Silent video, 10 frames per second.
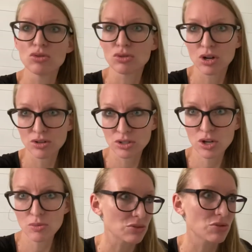our soap,
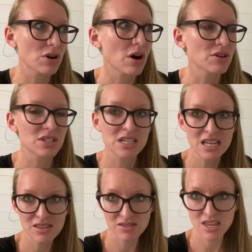or our
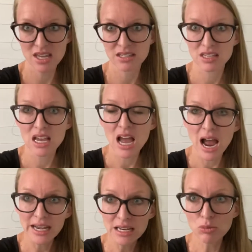skin thinks, I
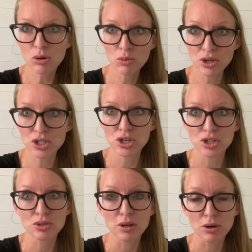need more moisture,
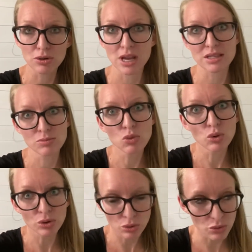so it creates
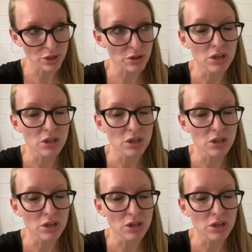more oil.